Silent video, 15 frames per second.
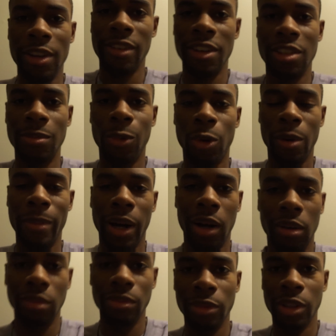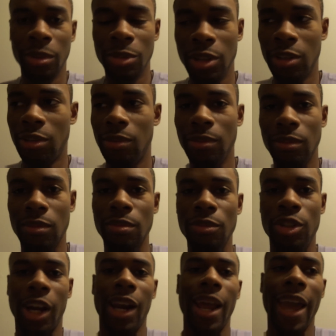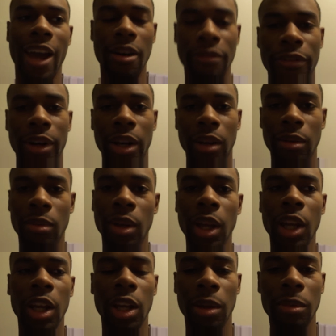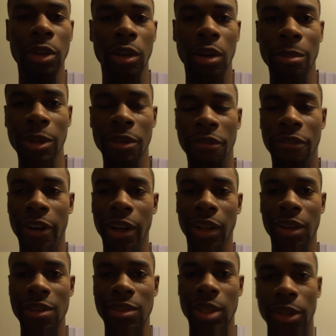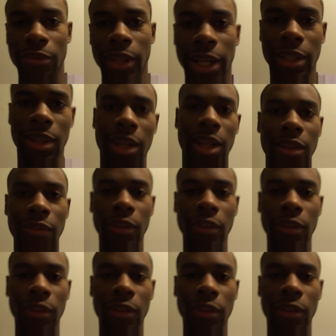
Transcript: It's more about them just trying to have fun and you know, be funny and stuff like that.